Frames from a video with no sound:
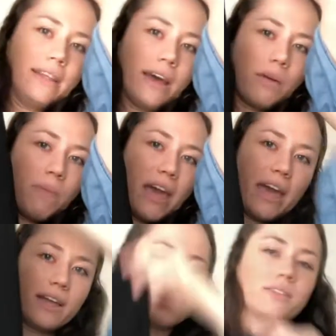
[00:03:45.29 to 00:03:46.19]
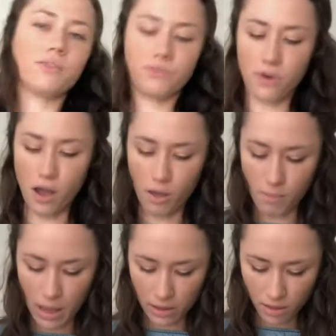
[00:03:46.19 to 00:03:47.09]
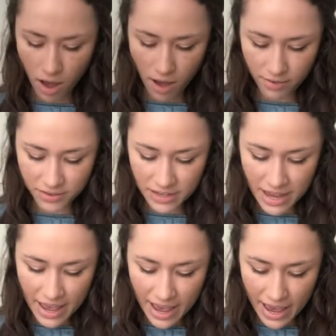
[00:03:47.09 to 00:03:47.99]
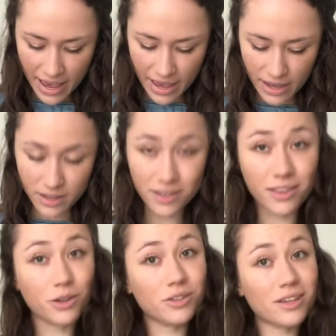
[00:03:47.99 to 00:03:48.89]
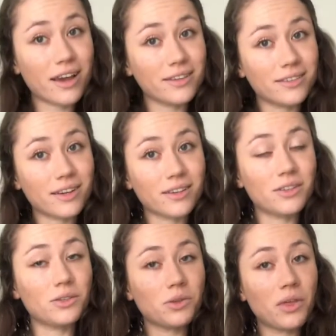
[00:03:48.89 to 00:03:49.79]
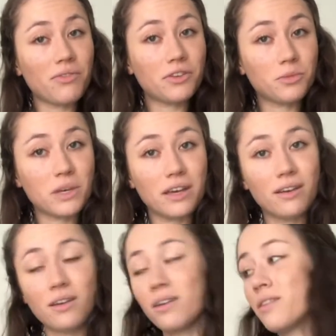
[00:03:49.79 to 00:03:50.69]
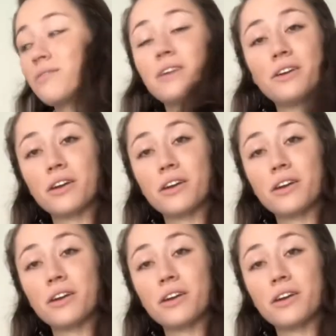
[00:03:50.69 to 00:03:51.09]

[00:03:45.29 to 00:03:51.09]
leg pants from Loft, and they're size 6, so they fit me very